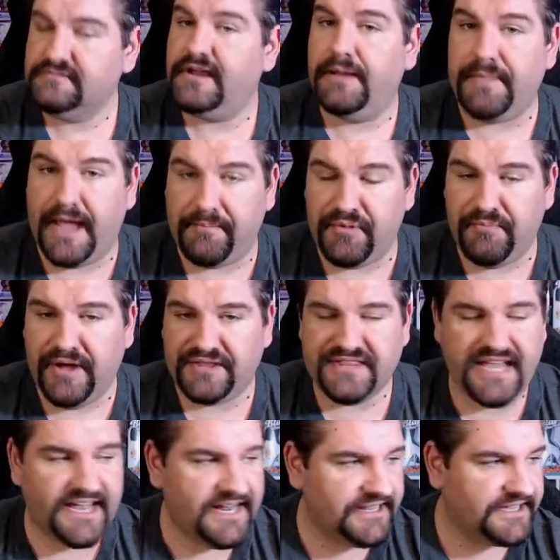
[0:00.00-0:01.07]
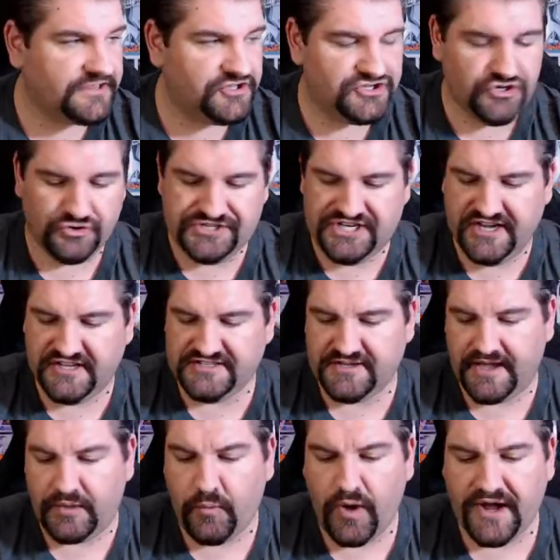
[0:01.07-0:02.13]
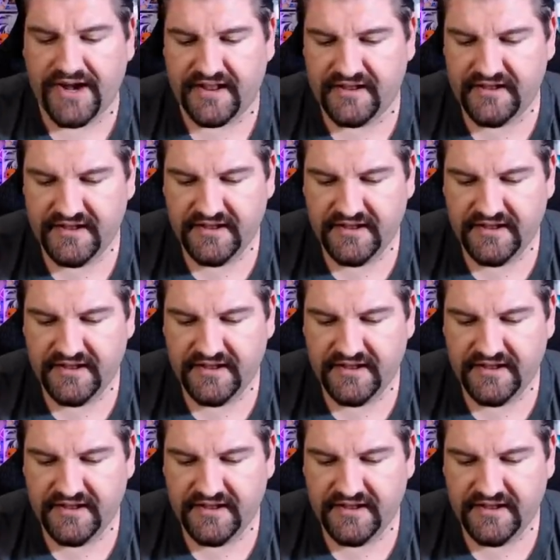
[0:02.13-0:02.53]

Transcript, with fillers: I'm happy about that. I like the Jolteons. I want to